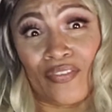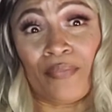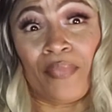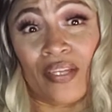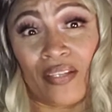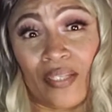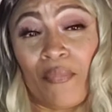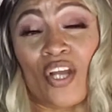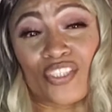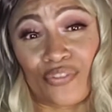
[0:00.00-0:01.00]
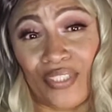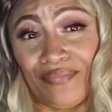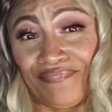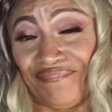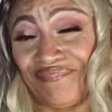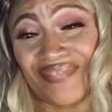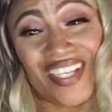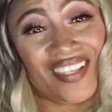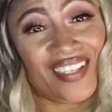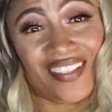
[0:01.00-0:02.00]
than Mary. Marjorie.
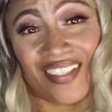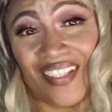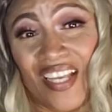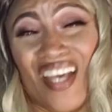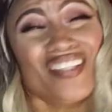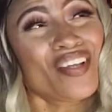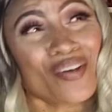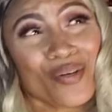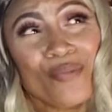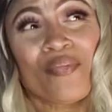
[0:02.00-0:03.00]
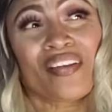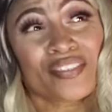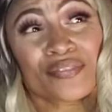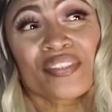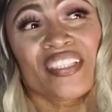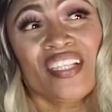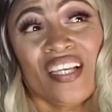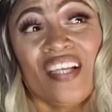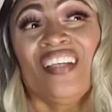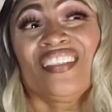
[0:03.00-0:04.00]
Honey. No, Marjorie,
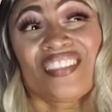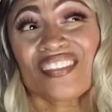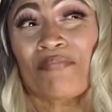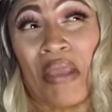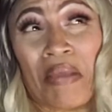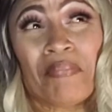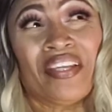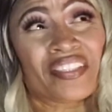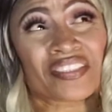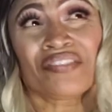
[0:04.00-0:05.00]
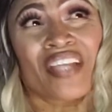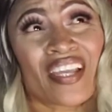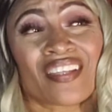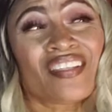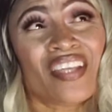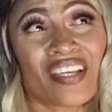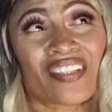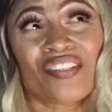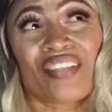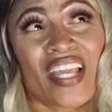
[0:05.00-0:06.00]
she's a bad bitch. You can't
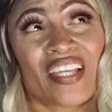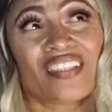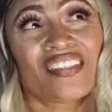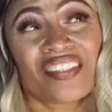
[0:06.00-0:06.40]
you can't,